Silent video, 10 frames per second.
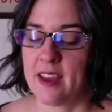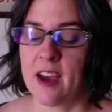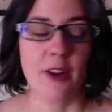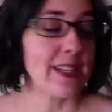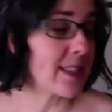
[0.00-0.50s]

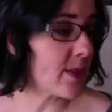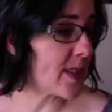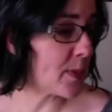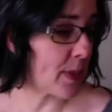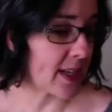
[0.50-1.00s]
All right, so
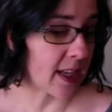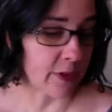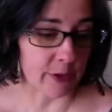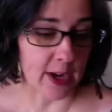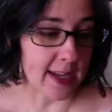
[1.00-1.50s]
spinning,
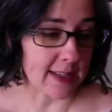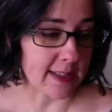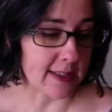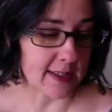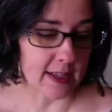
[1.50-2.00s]
friends.